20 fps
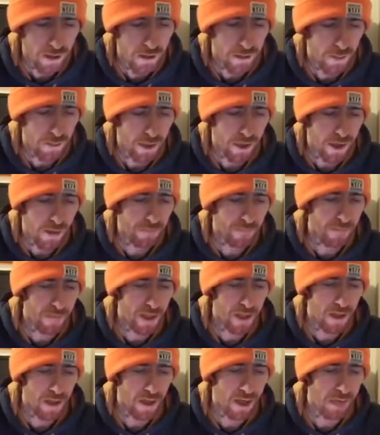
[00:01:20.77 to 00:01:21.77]
But,
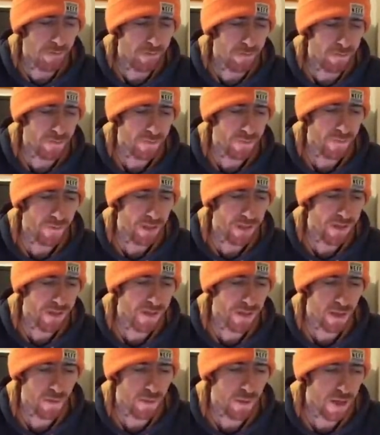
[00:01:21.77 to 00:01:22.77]
all right, let's
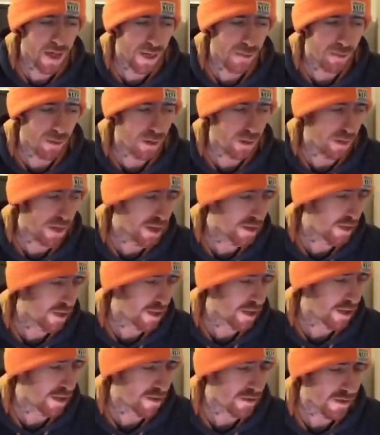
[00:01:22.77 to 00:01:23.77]
see if we can't pull a banger
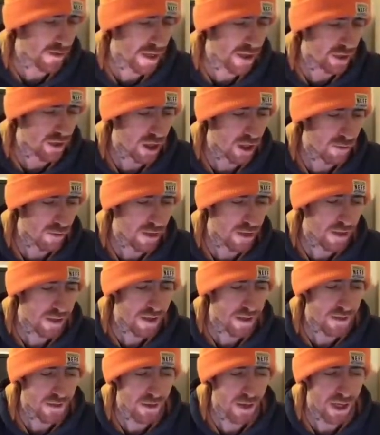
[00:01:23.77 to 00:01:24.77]
out of here today, shall we?
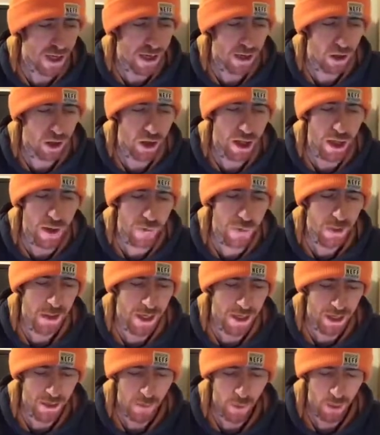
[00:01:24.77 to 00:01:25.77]
So yeah, look out for
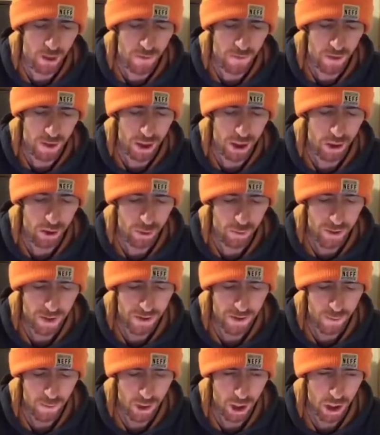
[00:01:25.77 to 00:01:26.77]
that giveaway video. It'll be
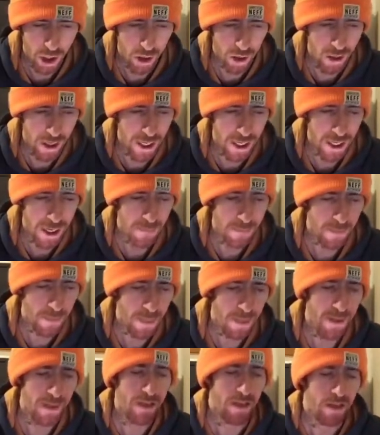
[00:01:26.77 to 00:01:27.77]
tomorrow at
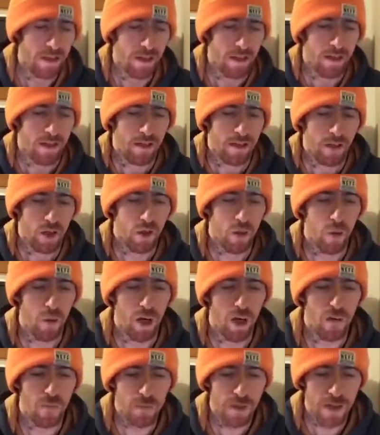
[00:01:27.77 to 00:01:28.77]

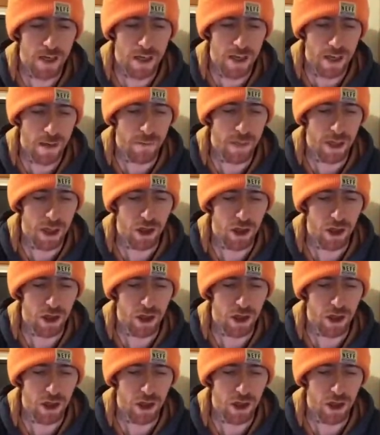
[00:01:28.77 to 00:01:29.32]
12 p.m.